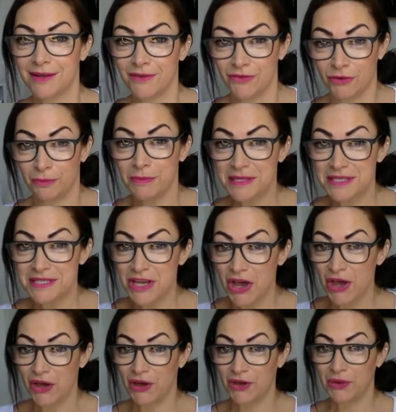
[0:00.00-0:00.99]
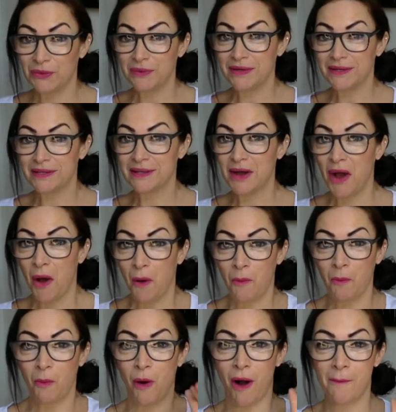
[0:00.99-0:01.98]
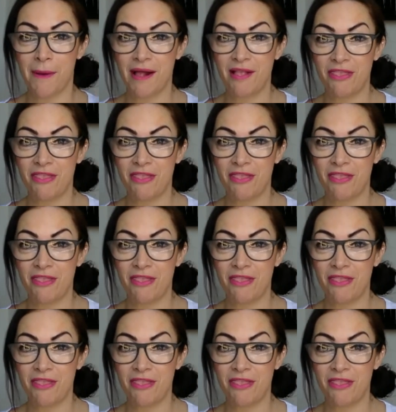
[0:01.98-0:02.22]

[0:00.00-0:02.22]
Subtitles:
Number 2, what am I